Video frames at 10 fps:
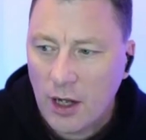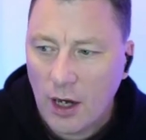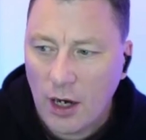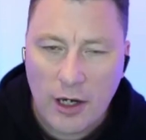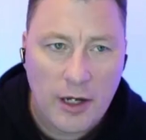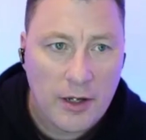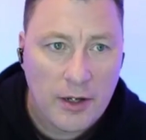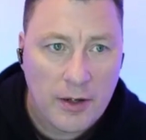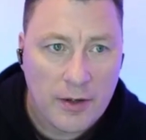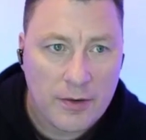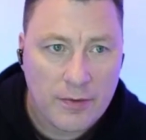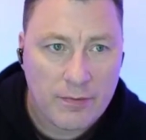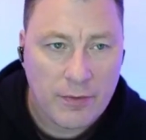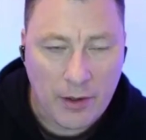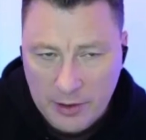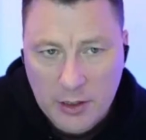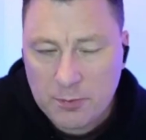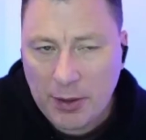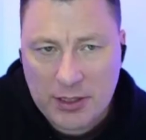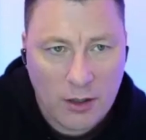it goes
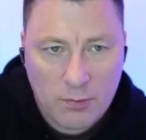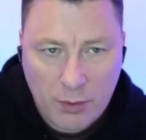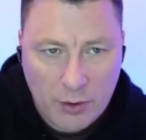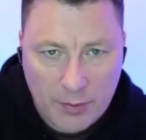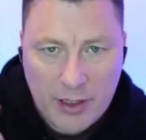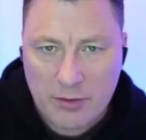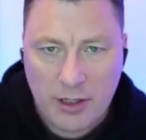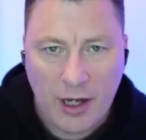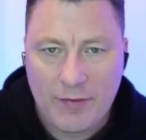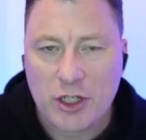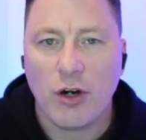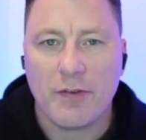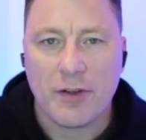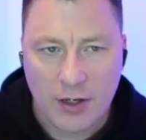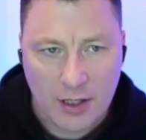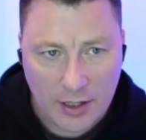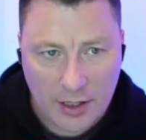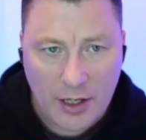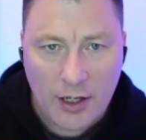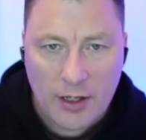back to that whole point about having a coffee, right?
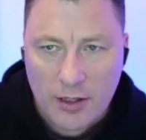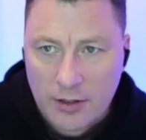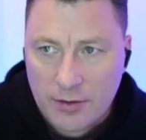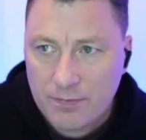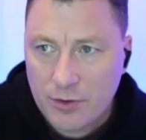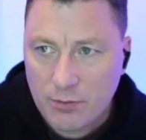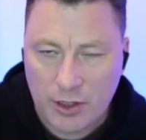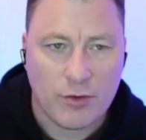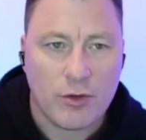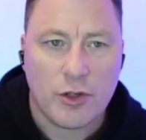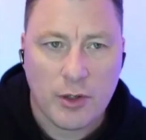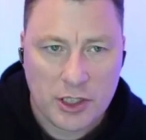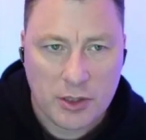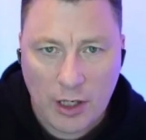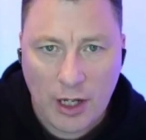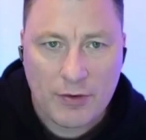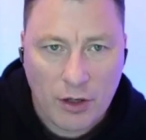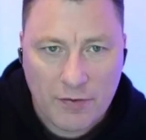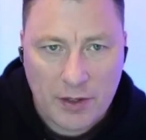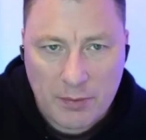Like whether or not you actually want to have a
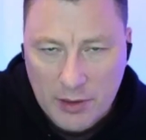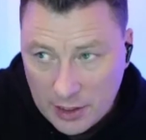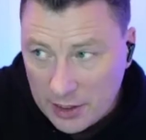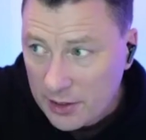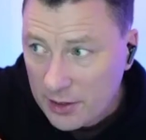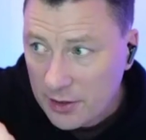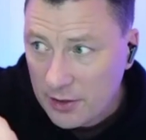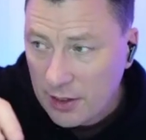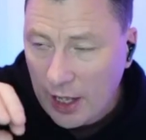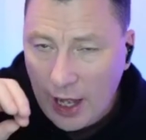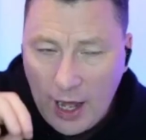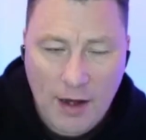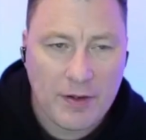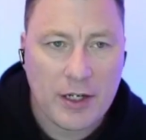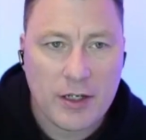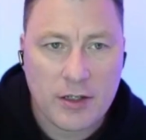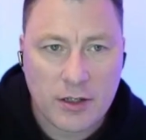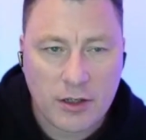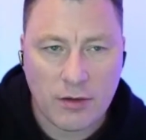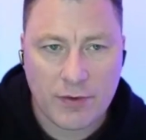coffee, but like having
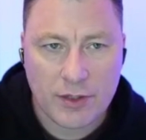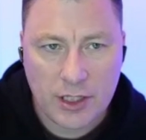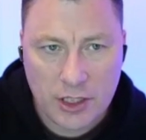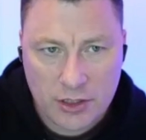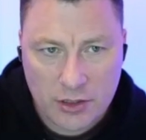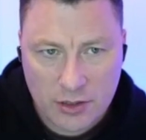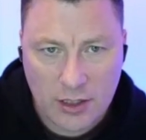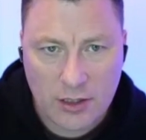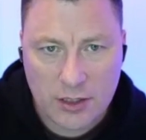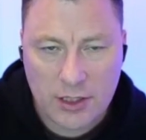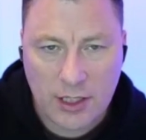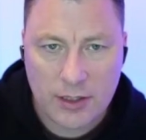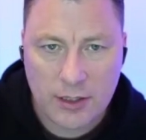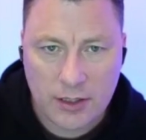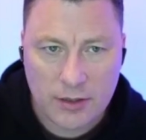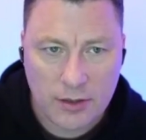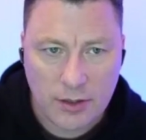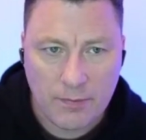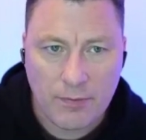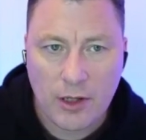conversations and understanding
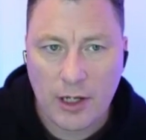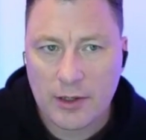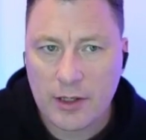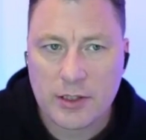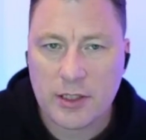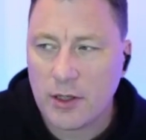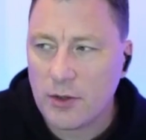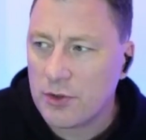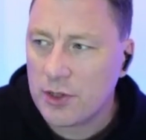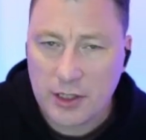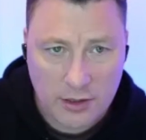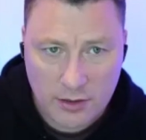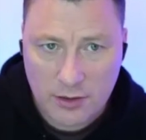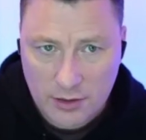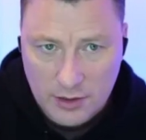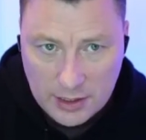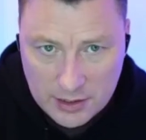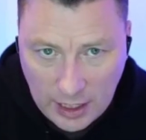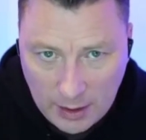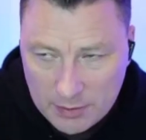that like there's this whole thing that tends
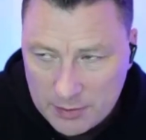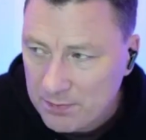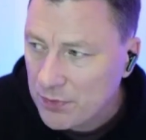to happen,